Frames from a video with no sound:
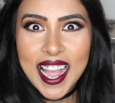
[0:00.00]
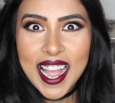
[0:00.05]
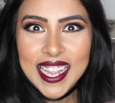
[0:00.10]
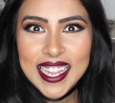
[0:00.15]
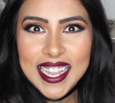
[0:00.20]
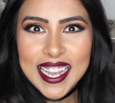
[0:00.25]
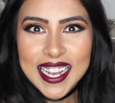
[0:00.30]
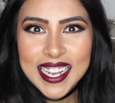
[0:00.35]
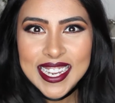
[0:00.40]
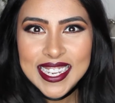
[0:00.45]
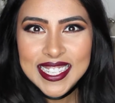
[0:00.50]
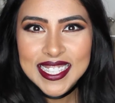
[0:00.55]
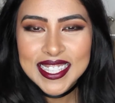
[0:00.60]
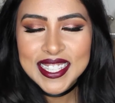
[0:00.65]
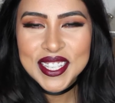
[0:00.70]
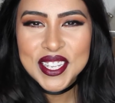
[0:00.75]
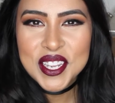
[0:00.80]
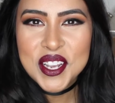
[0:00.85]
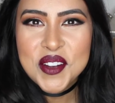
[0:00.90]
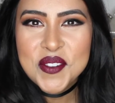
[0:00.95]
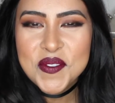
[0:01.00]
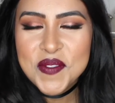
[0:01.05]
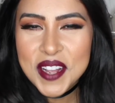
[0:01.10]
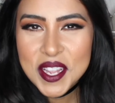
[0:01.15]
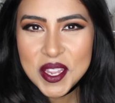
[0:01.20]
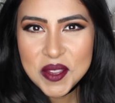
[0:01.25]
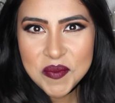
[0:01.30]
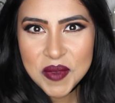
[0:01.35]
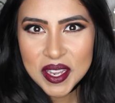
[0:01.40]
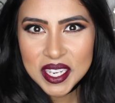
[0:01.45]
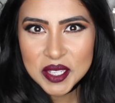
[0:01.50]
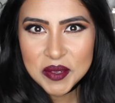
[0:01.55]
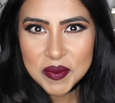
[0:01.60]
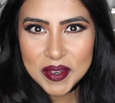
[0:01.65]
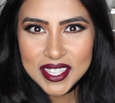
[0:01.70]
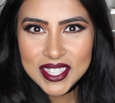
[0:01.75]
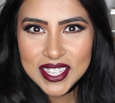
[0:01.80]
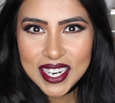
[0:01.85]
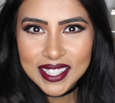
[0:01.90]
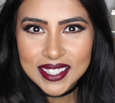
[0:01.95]
Hi guys, and welcome back to
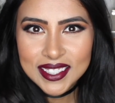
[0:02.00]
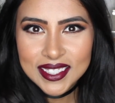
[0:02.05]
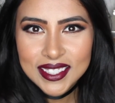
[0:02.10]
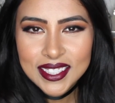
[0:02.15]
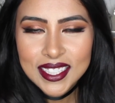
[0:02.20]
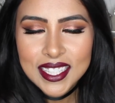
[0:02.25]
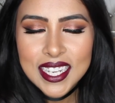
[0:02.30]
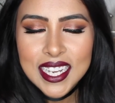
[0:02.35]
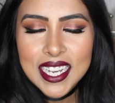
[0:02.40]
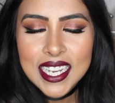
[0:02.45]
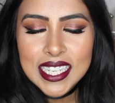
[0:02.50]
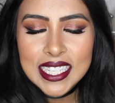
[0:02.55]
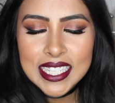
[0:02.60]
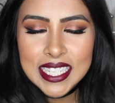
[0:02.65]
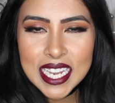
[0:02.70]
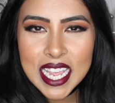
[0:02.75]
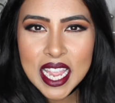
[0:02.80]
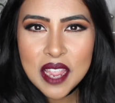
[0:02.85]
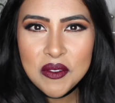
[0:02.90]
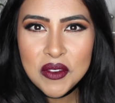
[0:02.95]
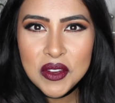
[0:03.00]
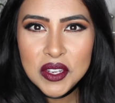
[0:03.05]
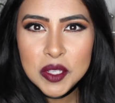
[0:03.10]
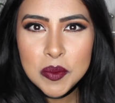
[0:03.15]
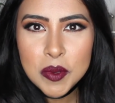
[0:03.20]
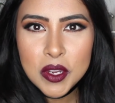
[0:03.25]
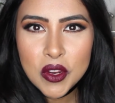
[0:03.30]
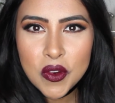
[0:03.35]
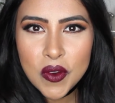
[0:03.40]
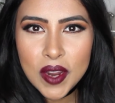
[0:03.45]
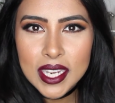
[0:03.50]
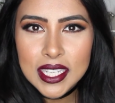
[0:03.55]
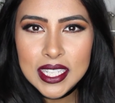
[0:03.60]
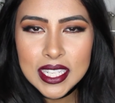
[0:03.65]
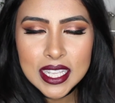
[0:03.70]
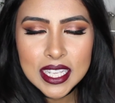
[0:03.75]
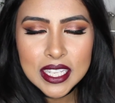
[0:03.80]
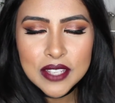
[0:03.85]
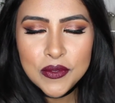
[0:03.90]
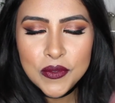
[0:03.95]
my channel. Today I'm going to be
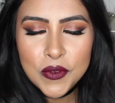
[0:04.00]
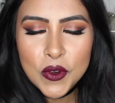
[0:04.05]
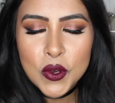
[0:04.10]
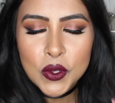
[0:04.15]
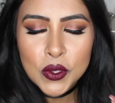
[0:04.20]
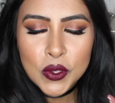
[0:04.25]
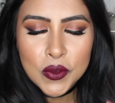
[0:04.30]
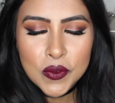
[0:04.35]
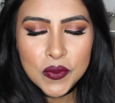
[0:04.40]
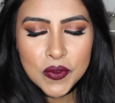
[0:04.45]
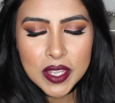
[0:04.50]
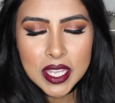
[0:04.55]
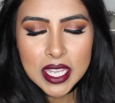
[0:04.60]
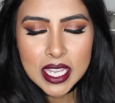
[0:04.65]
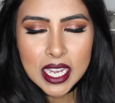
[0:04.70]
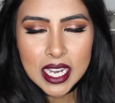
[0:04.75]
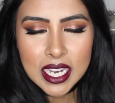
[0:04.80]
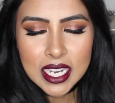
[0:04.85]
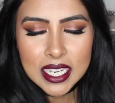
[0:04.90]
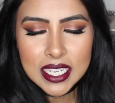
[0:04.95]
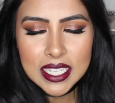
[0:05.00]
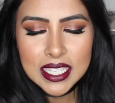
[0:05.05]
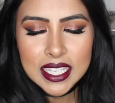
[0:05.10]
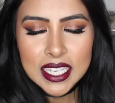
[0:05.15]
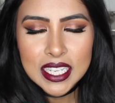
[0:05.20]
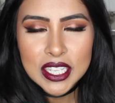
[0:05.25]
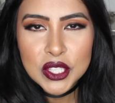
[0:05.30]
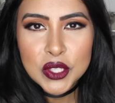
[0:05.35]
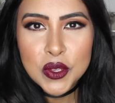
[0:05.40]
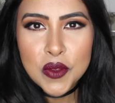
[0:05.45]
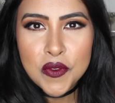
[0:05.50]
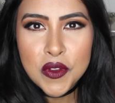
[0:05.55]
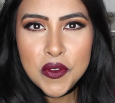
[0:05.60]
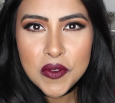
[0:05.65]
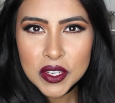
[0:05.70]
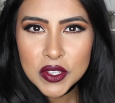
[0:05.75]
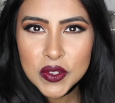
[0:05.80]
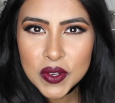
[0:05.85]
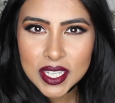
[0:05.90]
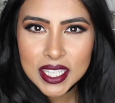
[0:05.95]
creating this fall look for you guys. So if you're
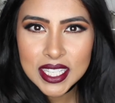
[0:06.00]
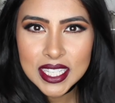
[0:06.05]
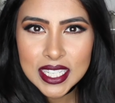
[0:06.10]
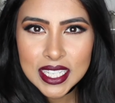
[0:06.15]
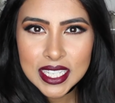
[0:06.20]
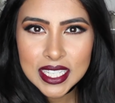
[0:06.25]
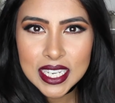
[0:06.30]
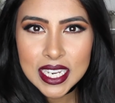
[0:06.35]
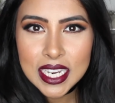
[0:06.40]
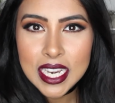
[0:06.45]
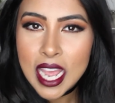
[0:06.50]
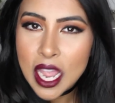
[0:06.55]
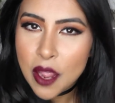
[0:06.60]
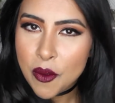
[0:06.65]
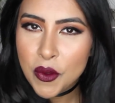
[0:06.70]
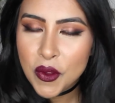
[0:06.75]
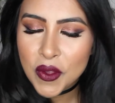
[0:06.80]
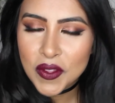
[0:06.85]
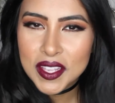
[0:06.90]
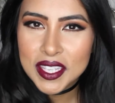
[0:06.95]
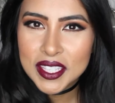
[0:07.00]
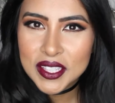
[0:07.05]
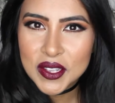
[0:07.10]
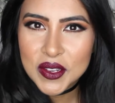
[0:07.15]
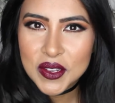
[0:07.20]
interested in how I got this